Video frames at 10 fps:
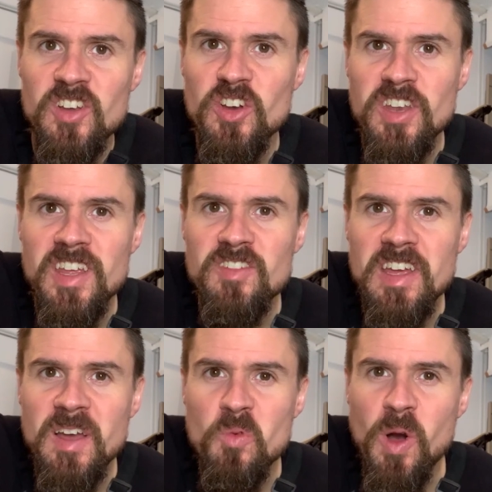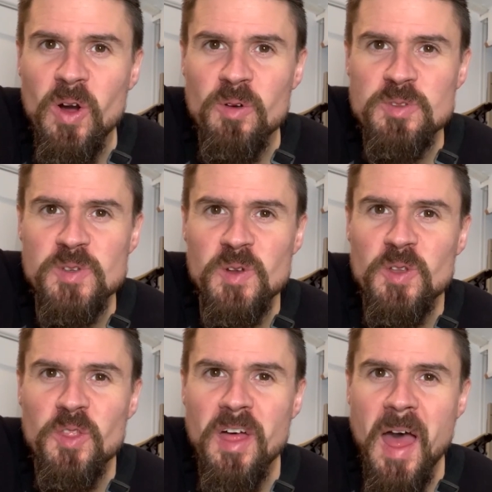Good evening and welcome to
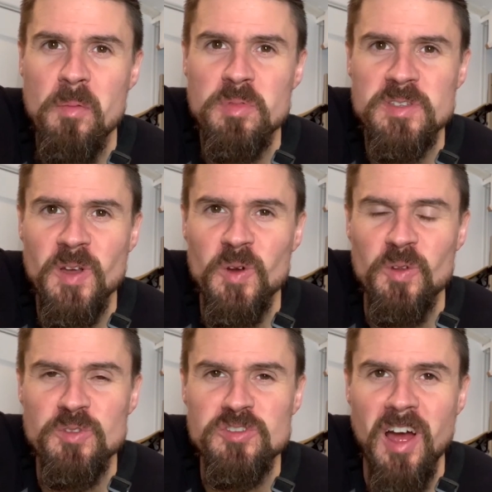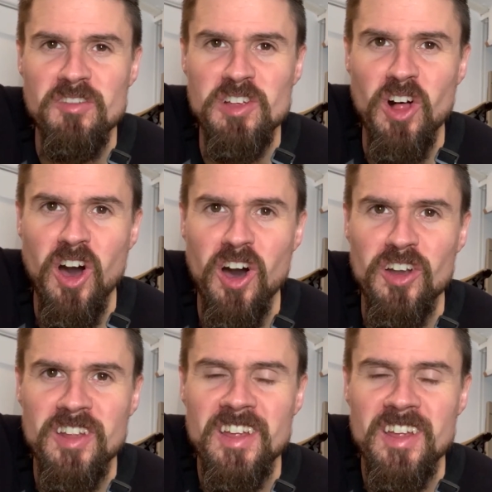another episode of TriRealHard.